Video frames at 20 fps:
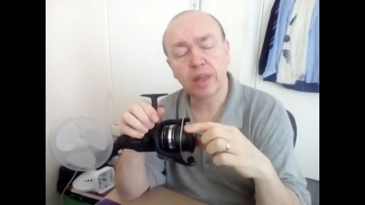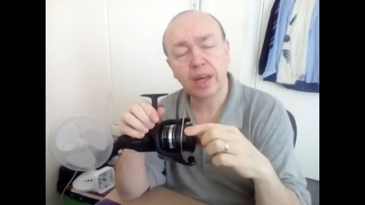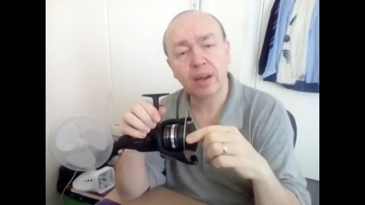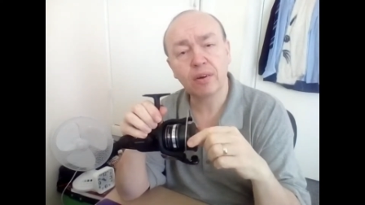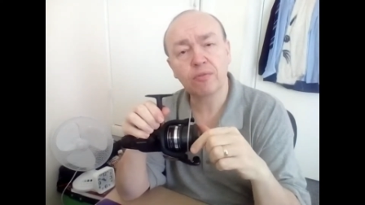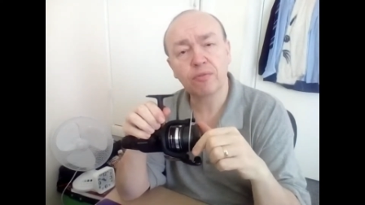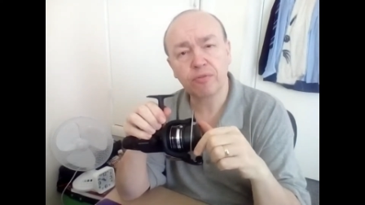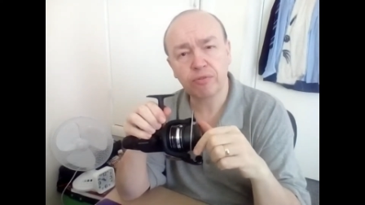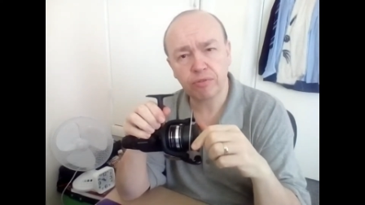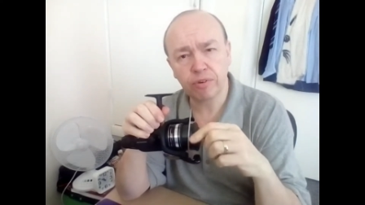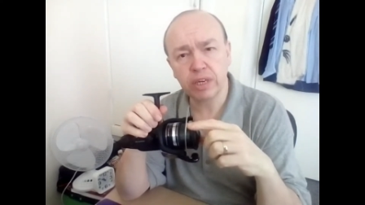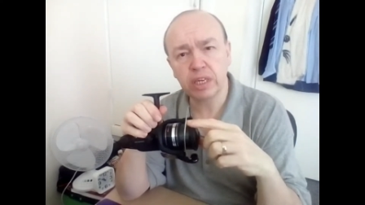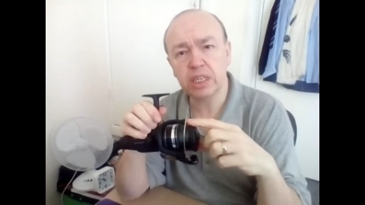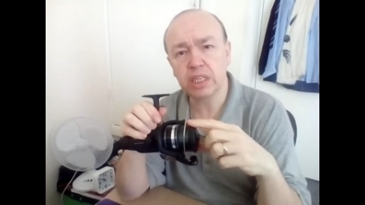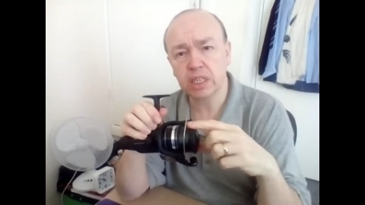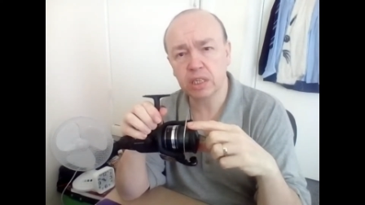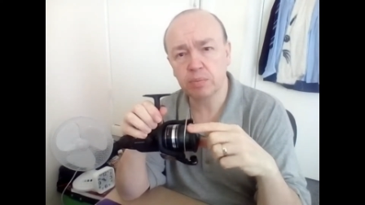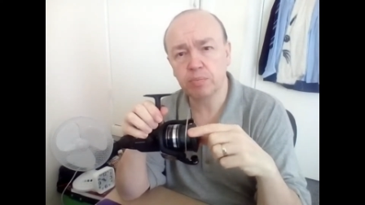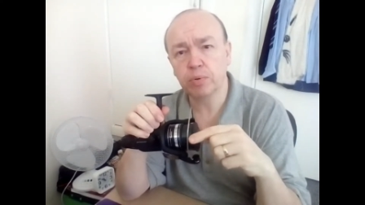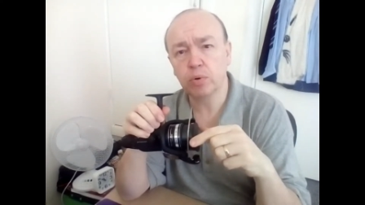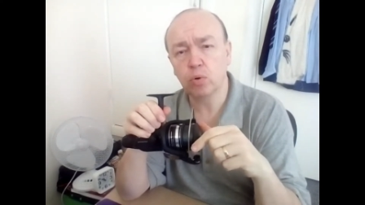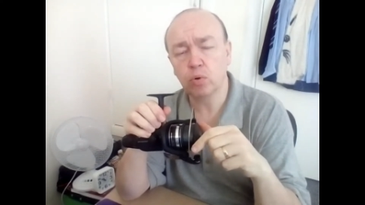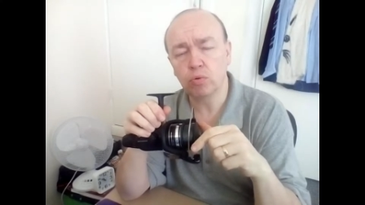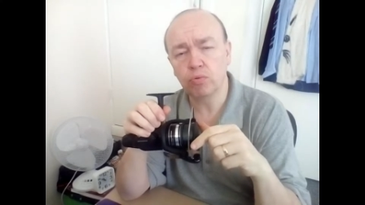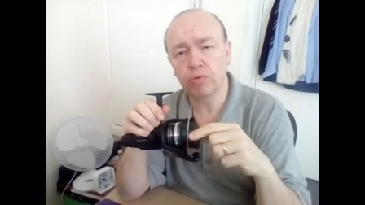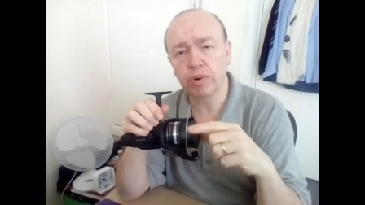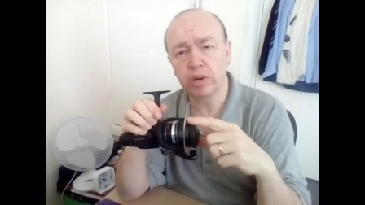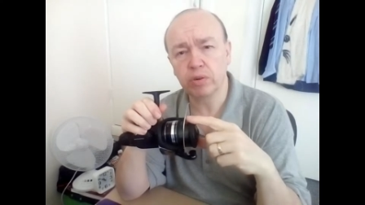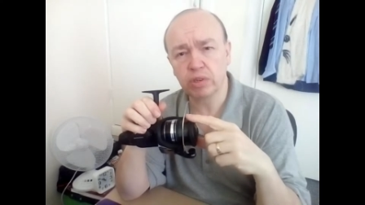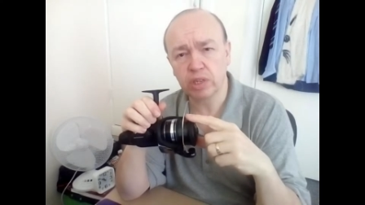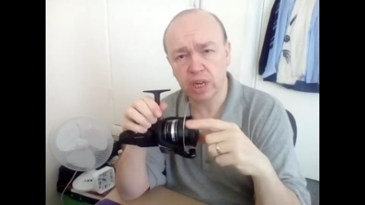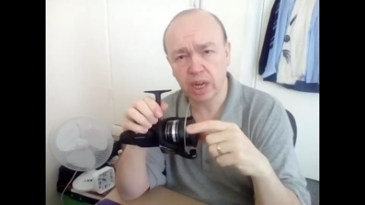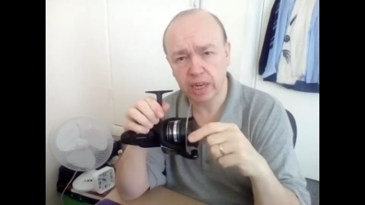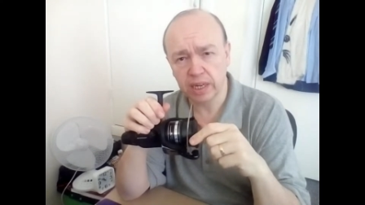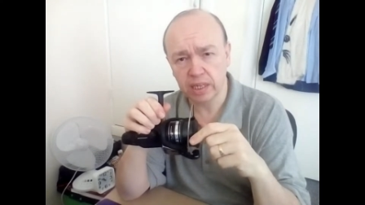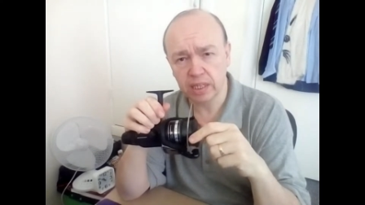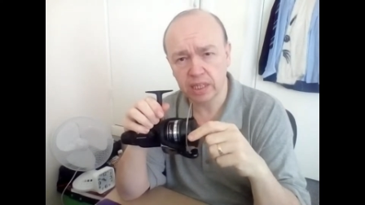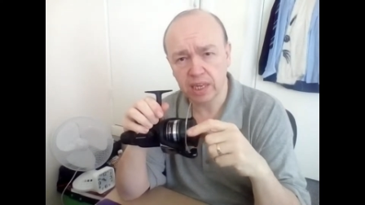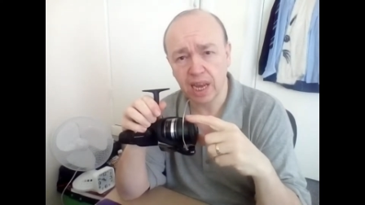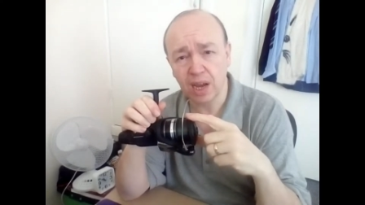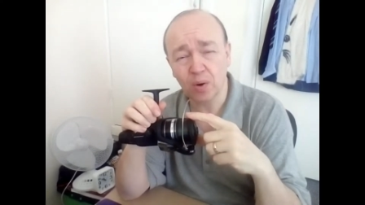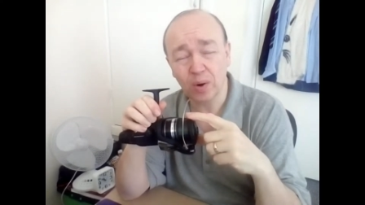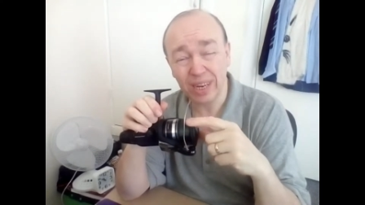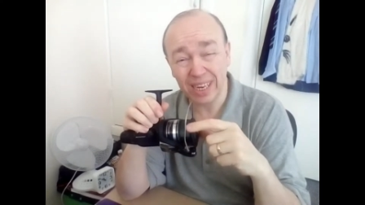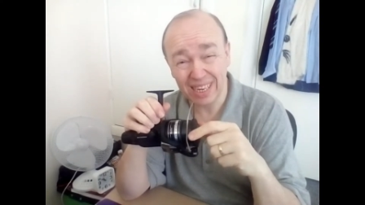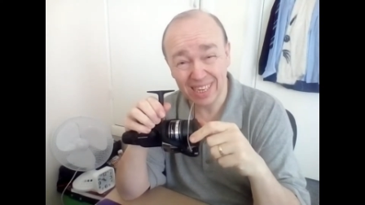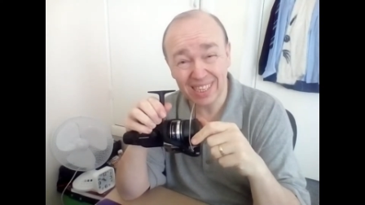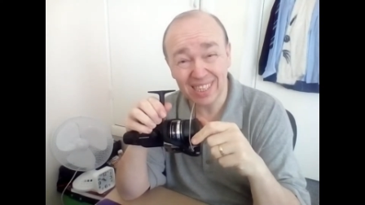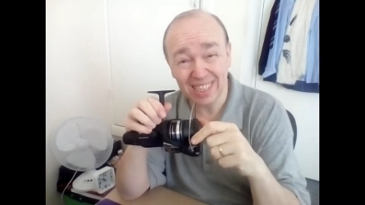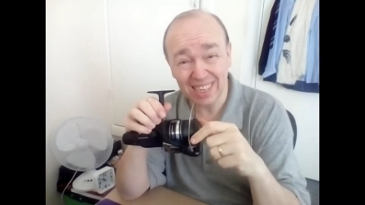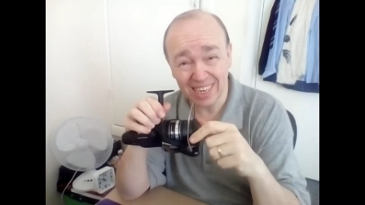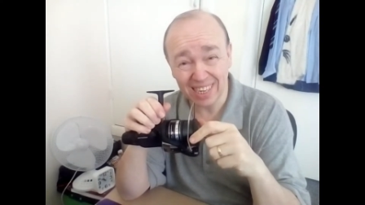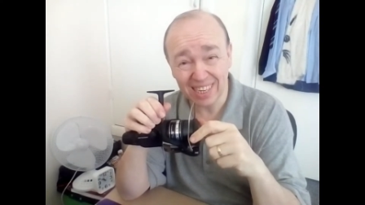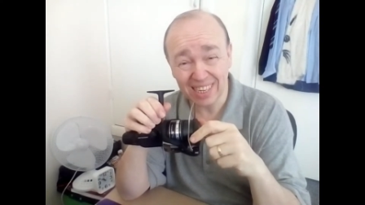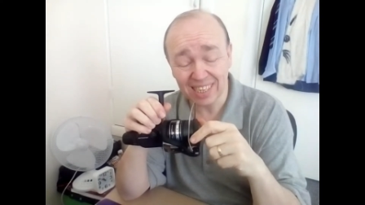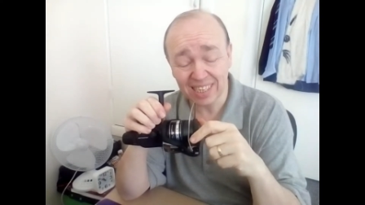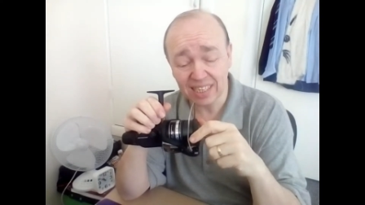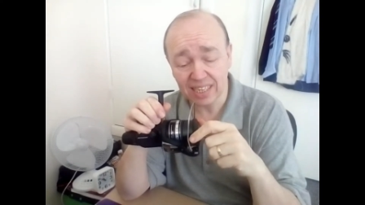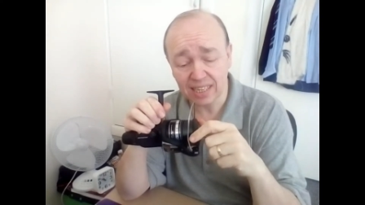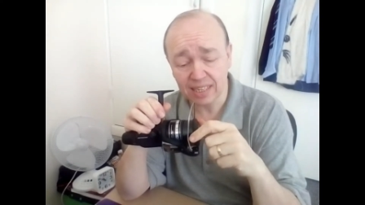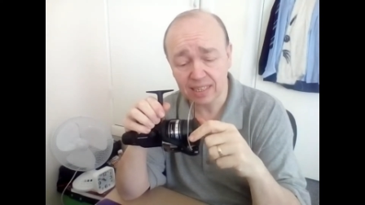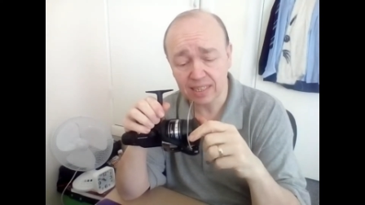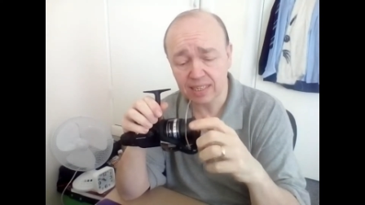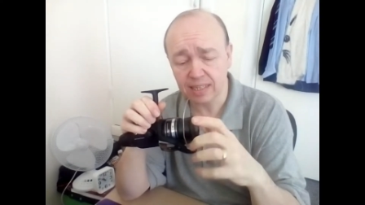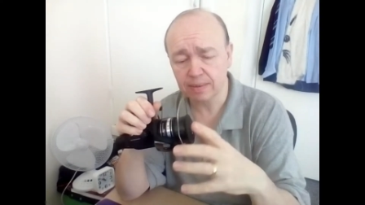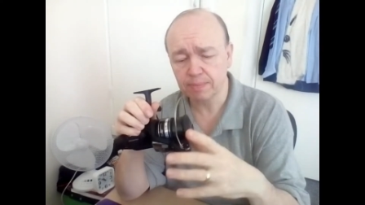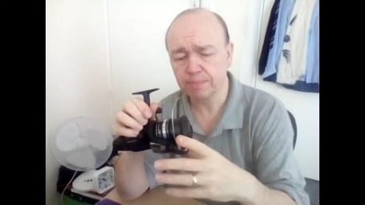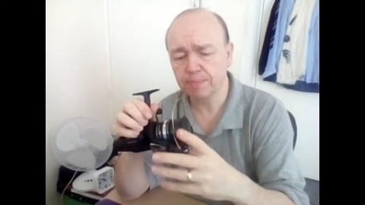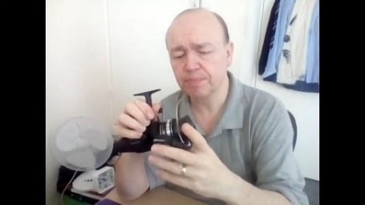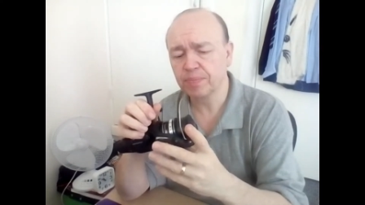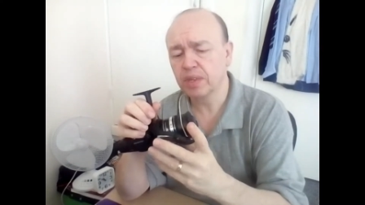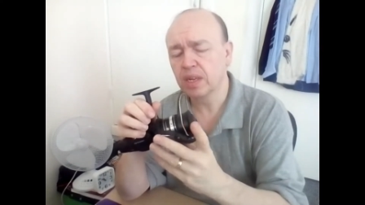that free spool rotates, how easily it does.